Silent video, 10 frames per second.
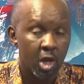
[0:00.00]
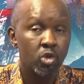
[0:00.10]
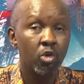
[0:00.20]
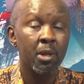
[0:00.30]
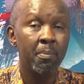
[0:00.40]

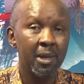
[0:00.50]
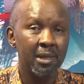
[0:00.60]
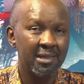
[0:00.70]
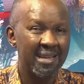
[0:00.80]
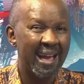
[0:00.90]
To
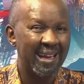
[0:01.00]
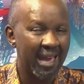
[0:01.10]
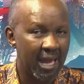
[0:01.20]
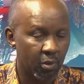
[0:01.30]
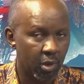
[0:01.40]
rebuild it
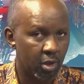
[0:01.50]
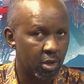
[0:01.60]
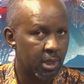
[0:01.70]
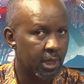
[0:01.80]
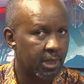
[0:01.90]
again will
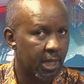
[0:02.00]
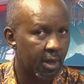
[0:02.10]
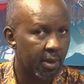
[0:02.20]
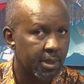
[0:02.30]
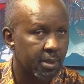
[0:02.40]
not take 10
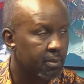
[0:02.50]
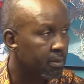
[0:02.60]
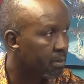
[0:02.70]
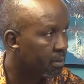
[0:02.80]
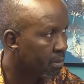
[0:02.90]
hours.
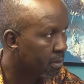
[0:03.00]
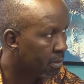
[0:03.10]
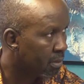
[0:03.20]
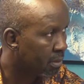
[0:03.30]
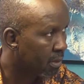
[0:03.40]

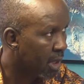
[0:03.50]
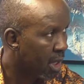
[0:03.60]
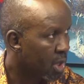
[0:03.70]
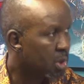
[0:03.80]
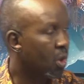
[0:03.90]

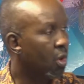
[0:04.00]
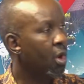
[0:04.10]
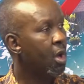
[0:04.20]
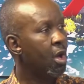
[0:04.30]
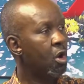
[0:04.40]
So
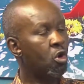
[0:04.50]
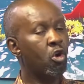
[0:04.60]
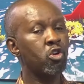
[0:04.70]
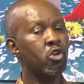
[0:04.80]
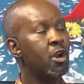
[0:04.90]

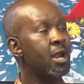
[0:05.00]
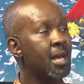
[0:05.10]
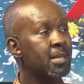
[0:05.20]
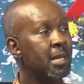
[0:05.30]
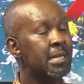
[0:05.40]

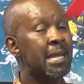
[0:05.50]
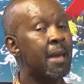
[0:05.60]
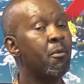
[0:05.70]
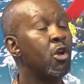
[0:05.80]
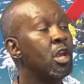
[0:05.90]
Corona's
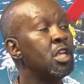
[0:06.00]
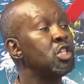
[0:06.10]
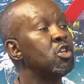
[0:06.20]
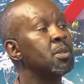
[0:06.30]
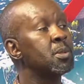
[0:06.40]

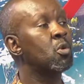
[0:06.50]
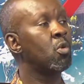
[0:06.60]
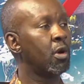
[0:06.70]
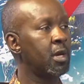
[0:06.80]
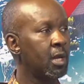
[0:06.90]
demolition
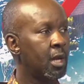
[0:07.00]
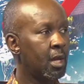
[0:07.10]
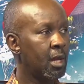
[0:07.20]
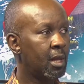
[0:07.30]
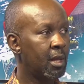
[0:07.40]
squad
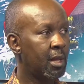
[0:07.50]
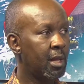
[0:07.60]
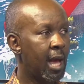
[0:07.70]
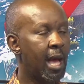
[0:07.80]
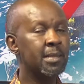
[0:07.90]

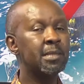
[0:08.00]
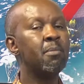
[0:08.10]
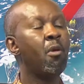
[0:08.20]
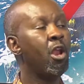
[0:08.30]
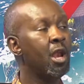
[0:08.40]
has
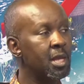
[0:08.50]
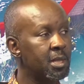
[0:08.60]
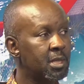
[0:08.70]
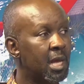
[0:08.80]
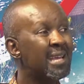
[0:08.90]

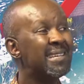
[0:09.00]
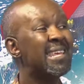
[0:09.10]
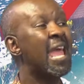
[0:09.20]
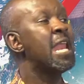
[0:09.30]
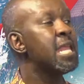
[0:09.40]
demolished 10